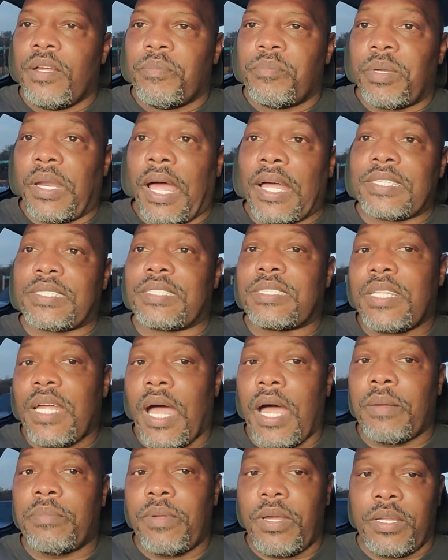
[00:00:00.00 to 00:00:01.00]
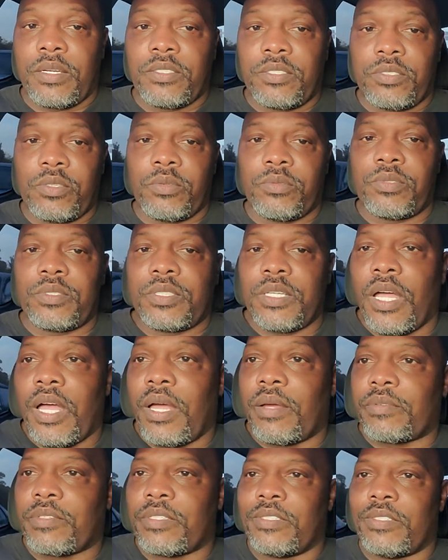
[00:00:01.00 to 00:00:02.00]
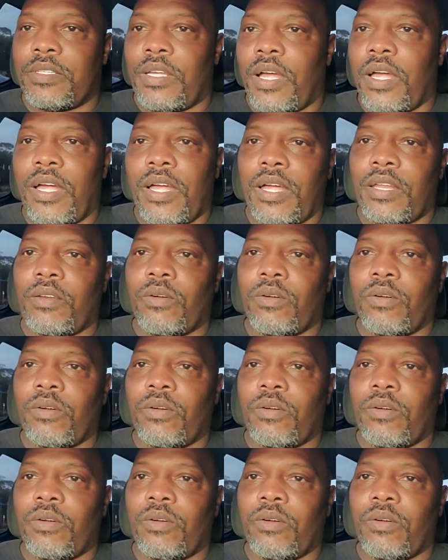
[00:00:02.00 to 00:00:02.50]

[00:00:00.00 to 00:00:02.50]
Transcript: but I stopped at a certain time because I,